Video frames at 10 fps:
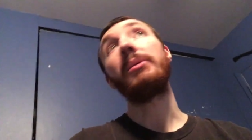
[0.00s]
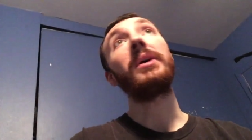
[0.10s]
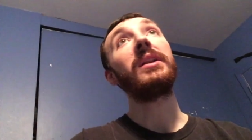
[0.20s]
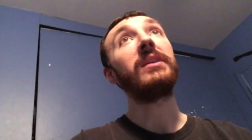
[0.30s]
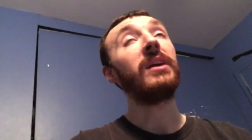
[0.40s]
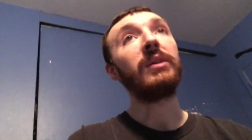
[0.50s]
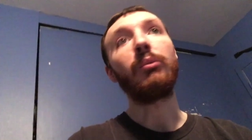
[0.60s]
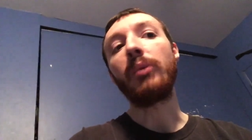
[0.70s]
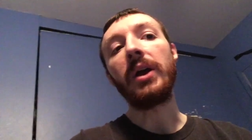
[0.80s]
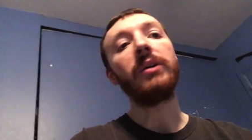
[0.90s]
they were in another
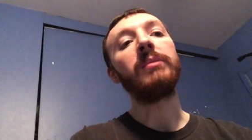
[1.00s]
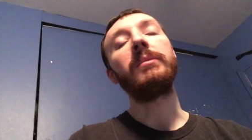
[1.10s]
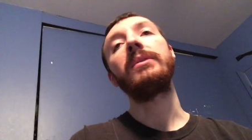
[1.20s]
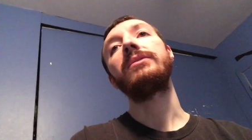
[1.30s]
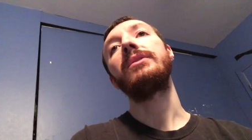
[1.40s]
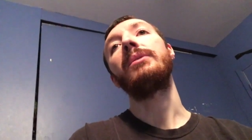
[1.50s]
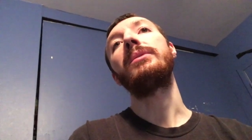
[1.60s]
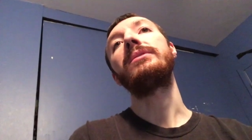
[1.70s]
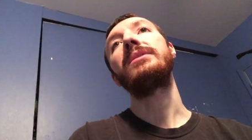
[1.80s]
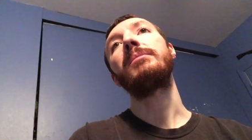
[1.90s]
realm, so
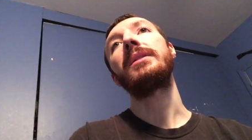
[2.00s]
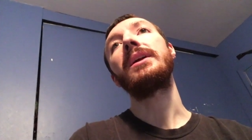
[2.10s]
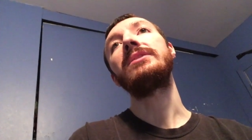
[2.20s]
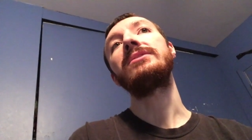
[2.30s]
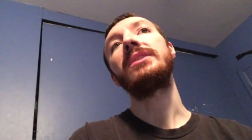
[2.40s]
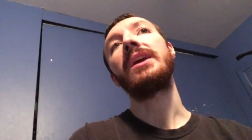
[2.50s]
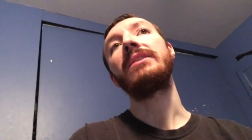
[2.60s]
the simulation